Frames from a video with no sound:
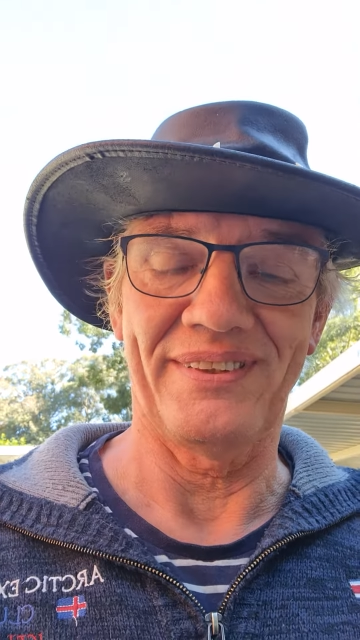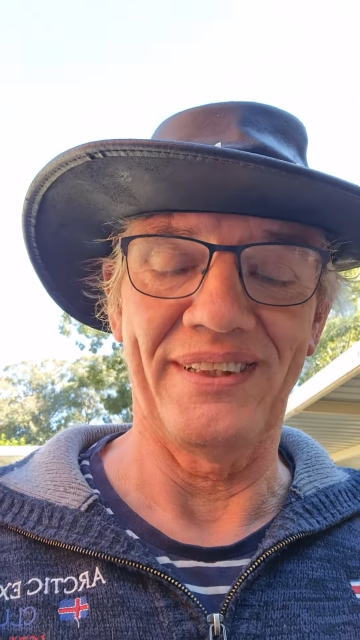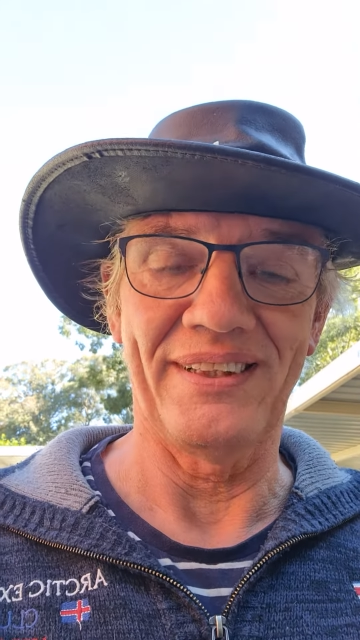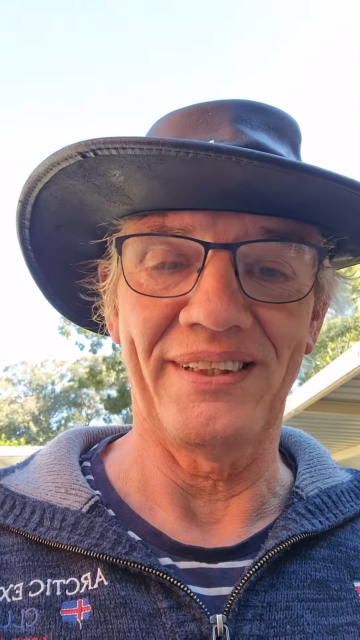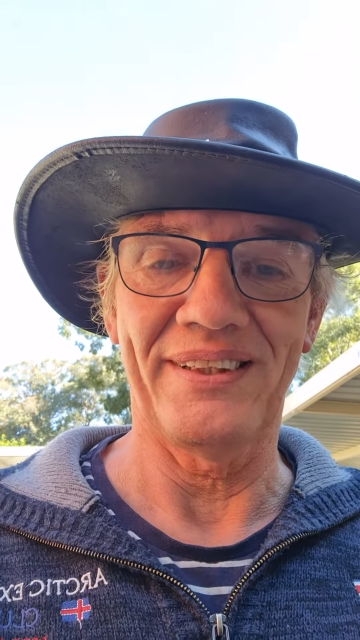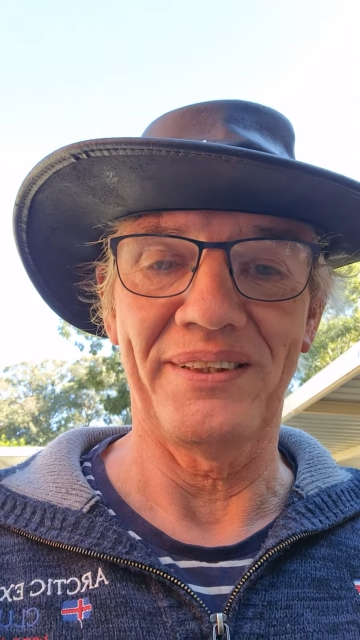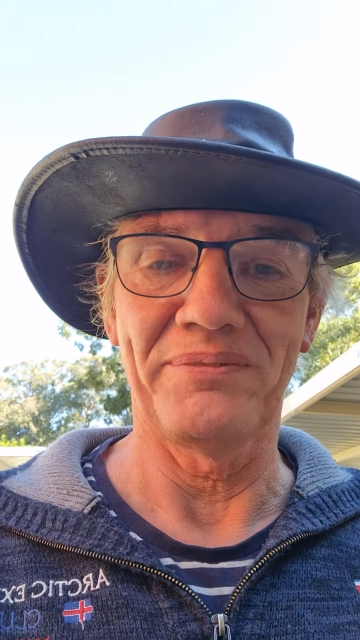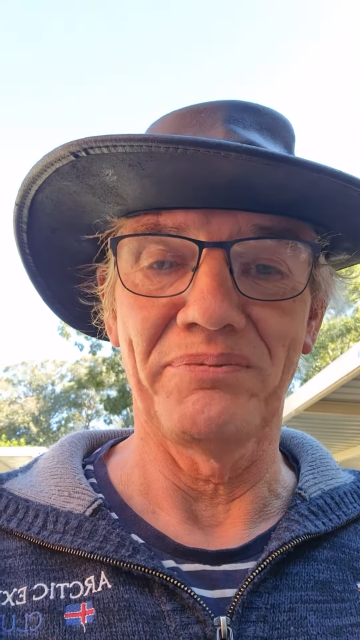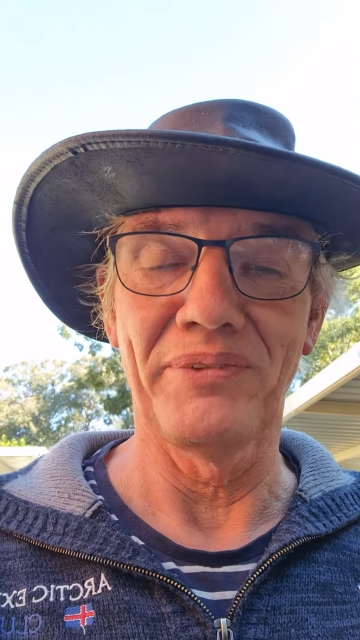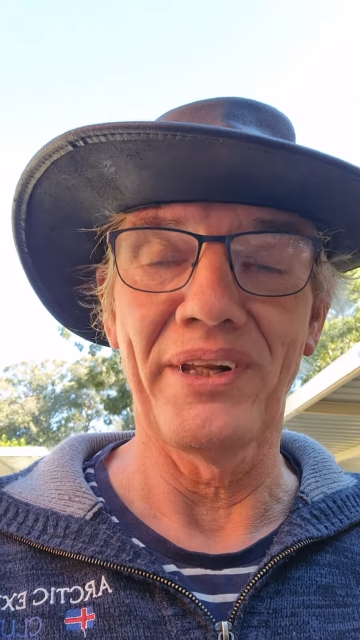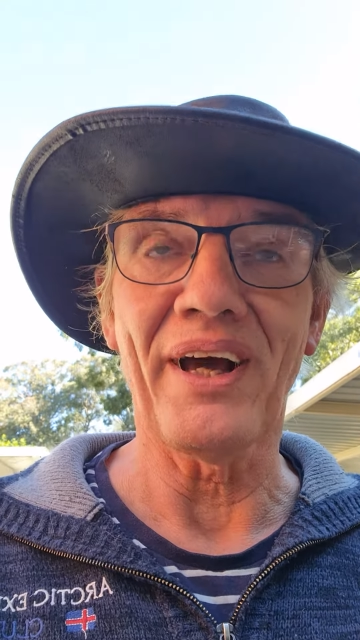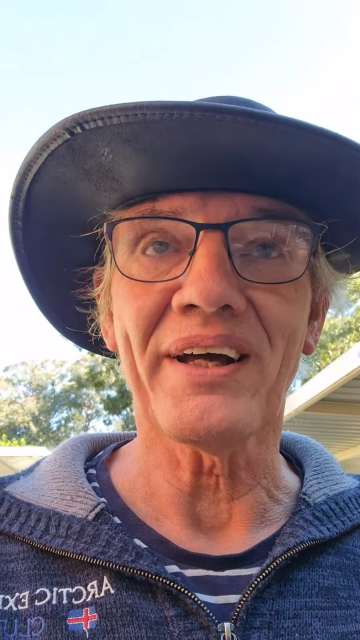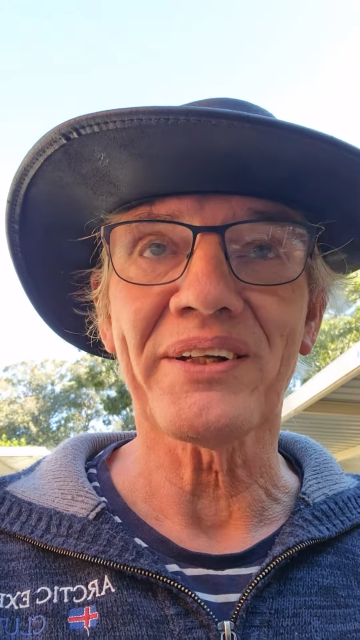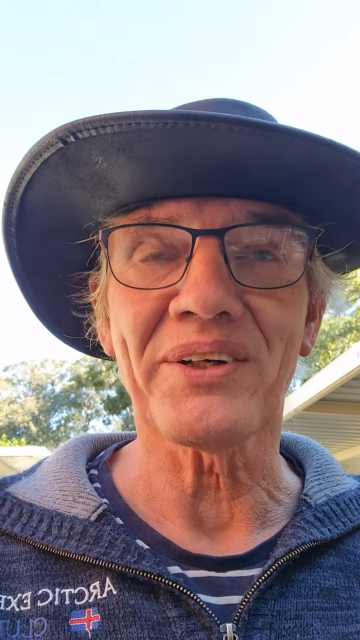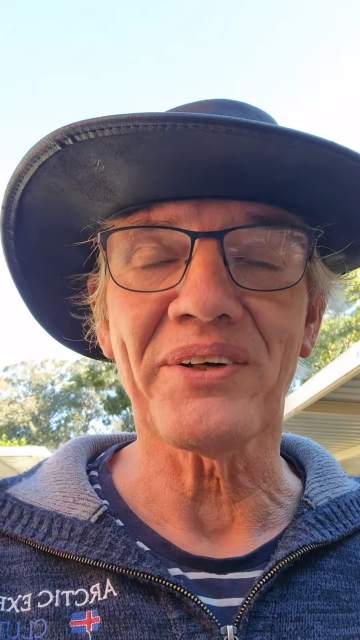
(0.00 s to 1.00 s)
I'm
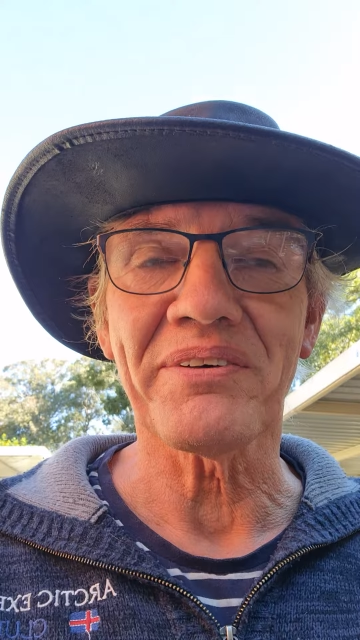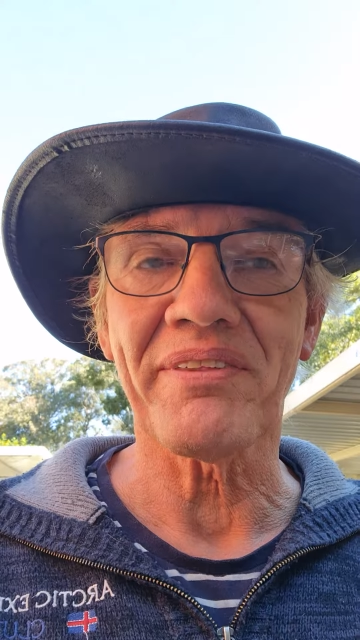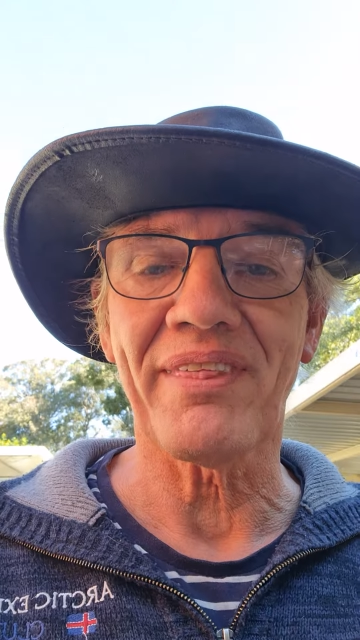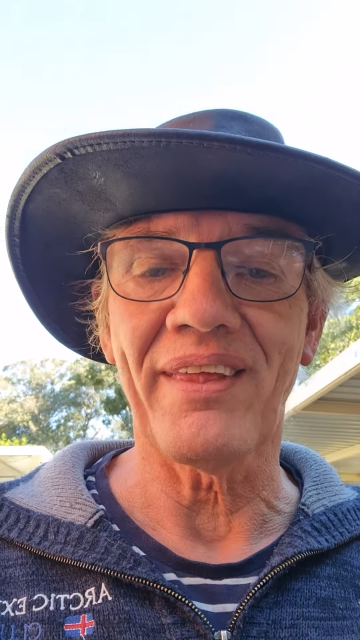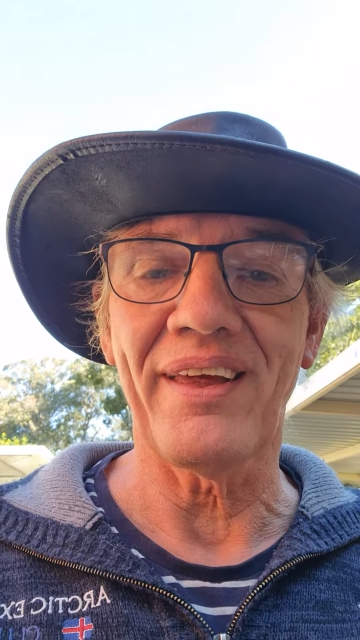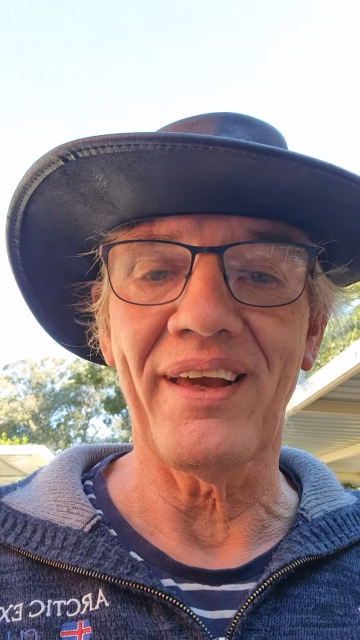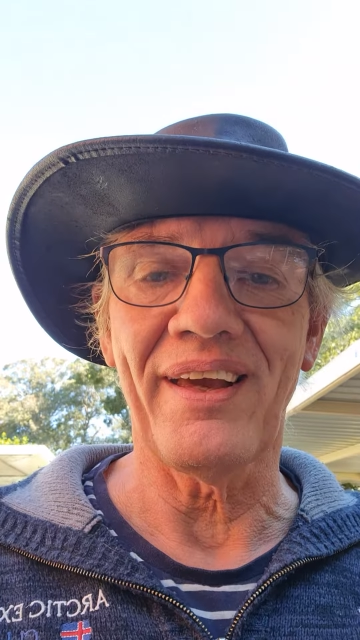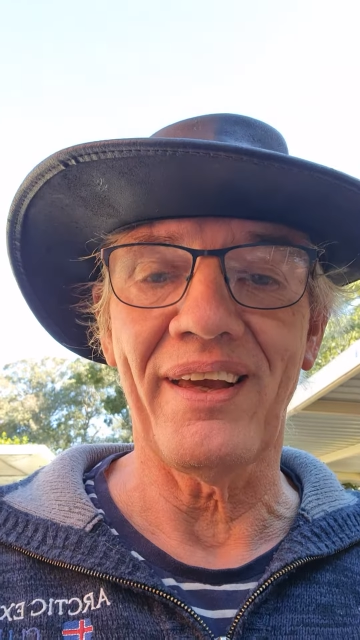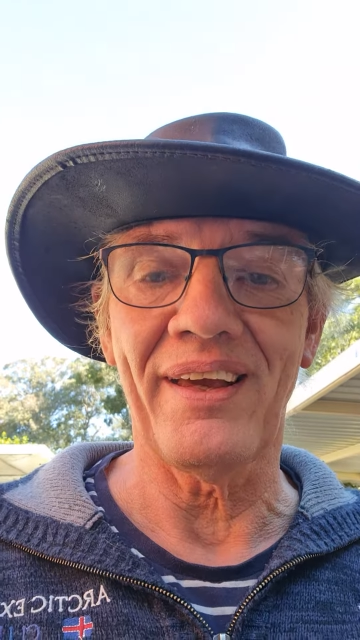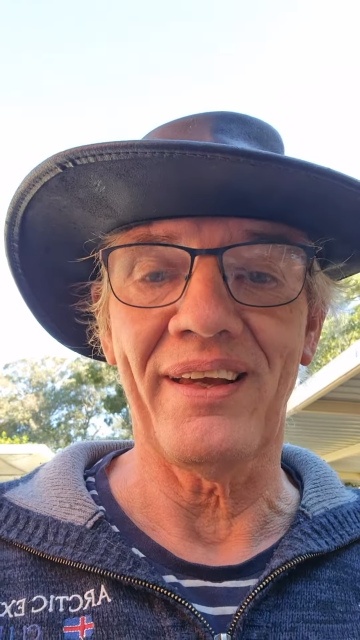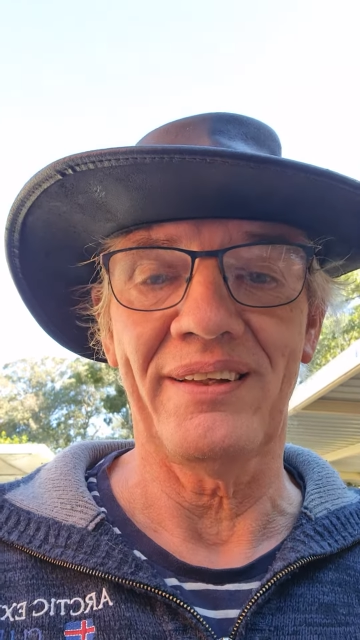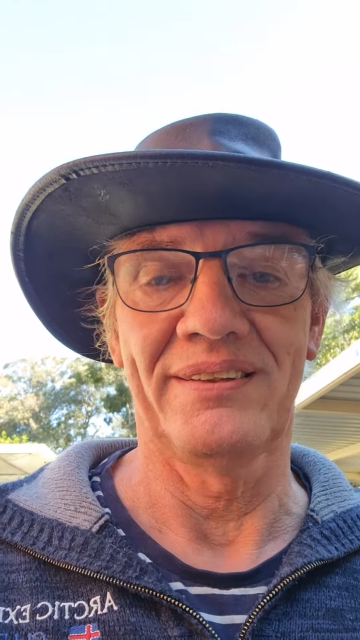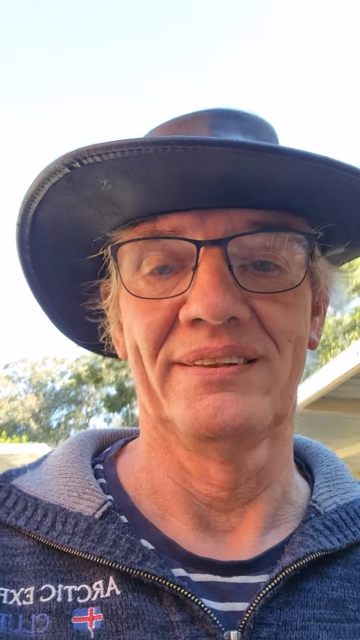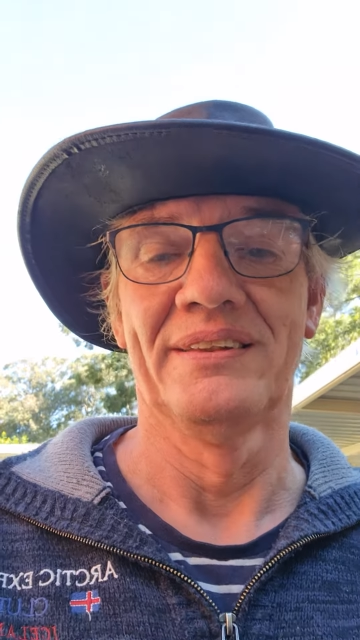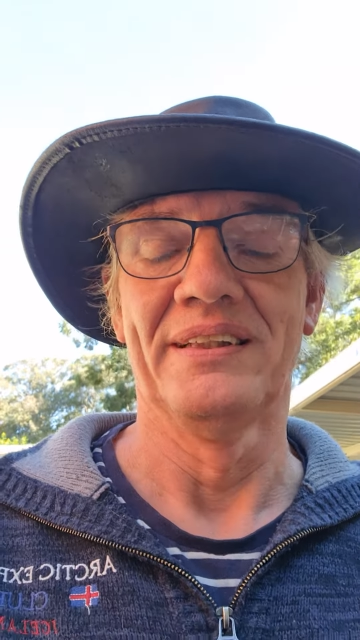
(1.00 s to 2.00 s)
not off the air,